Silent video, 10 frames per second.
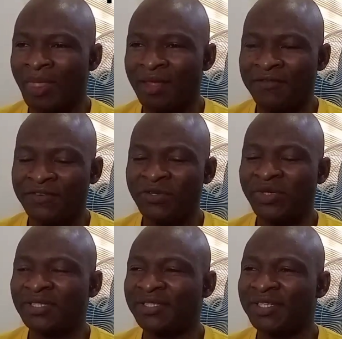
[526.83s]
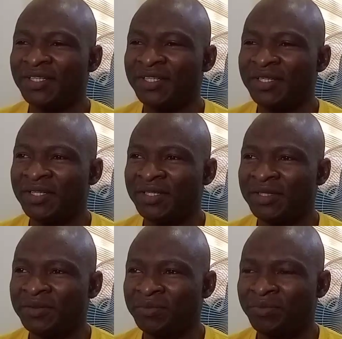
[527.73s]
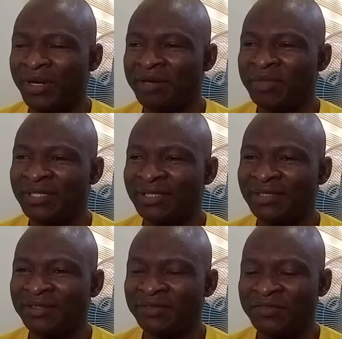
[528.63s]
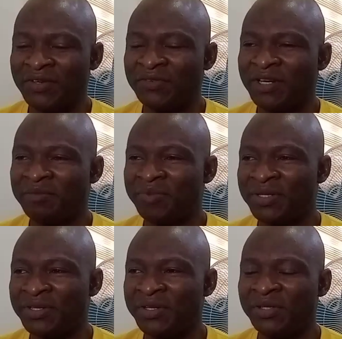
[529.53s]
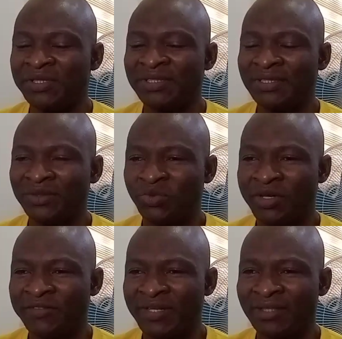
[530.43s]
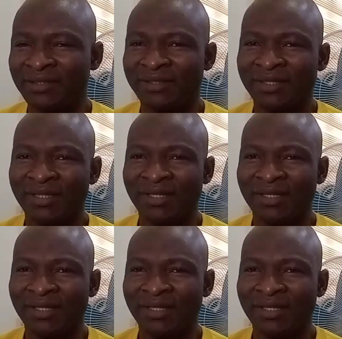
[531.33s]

In frequency, parameters involved are period and wavelength.